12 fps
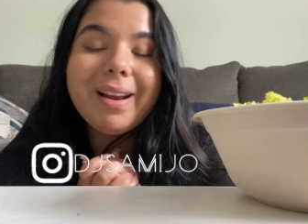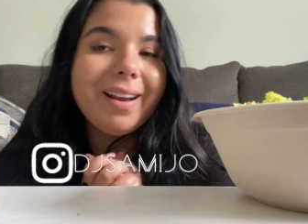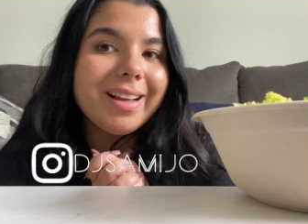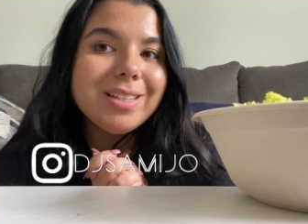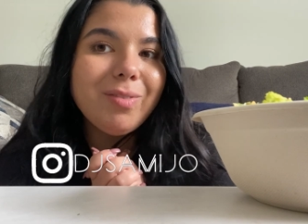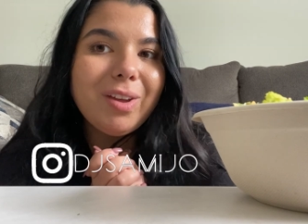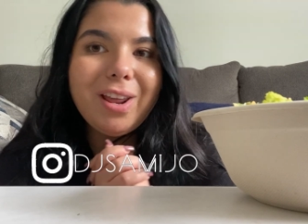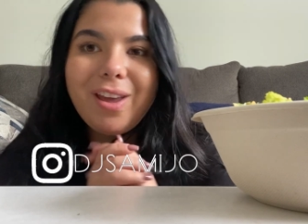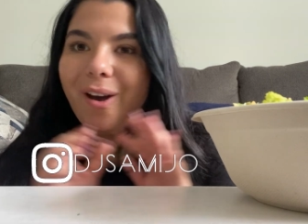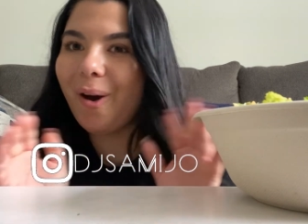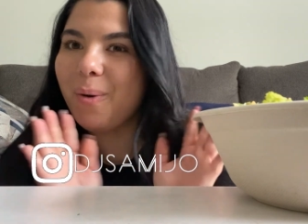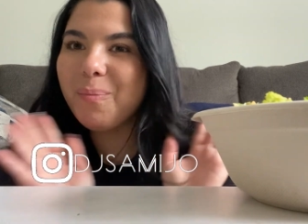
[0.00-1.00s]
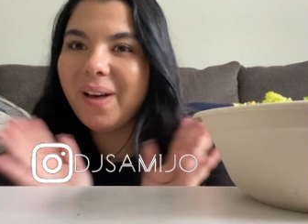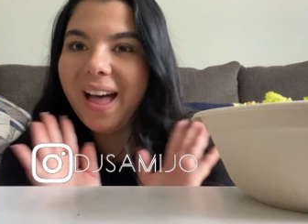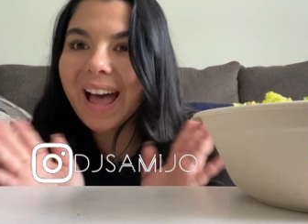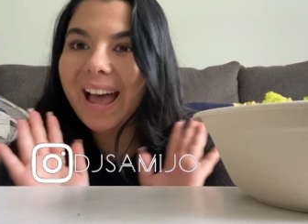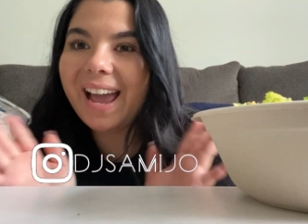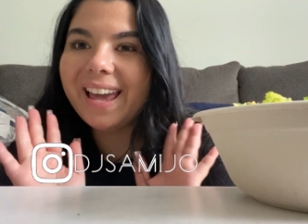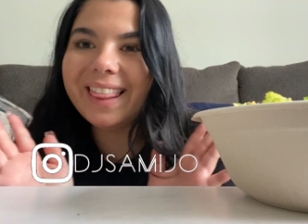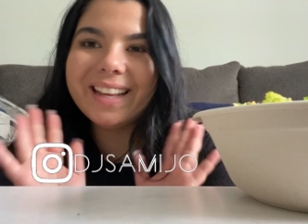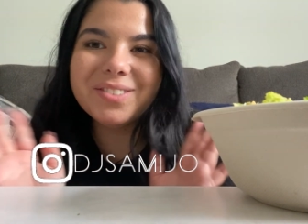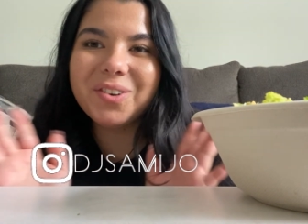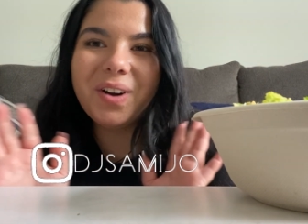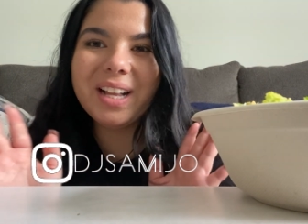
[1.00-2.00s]
my next video. Bye.
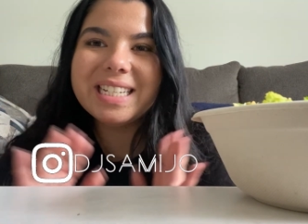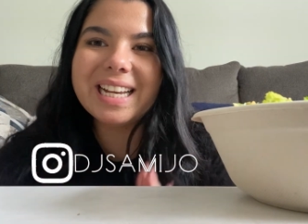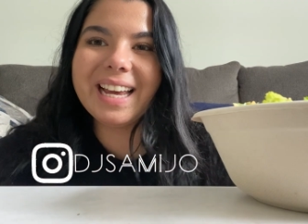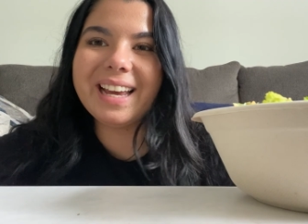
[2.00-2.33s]
Thanks for watching.